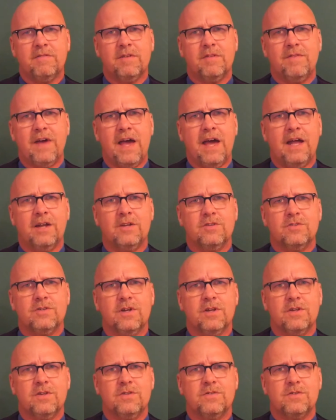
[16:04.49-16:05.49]

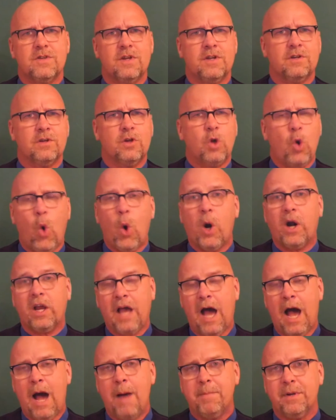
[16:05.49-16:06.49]
advantages and core
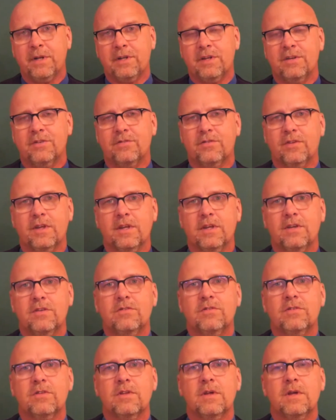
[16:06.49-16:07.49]

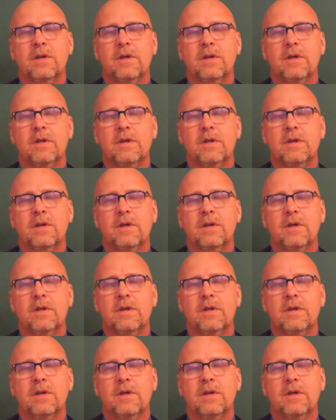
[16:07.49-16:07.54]
competencies,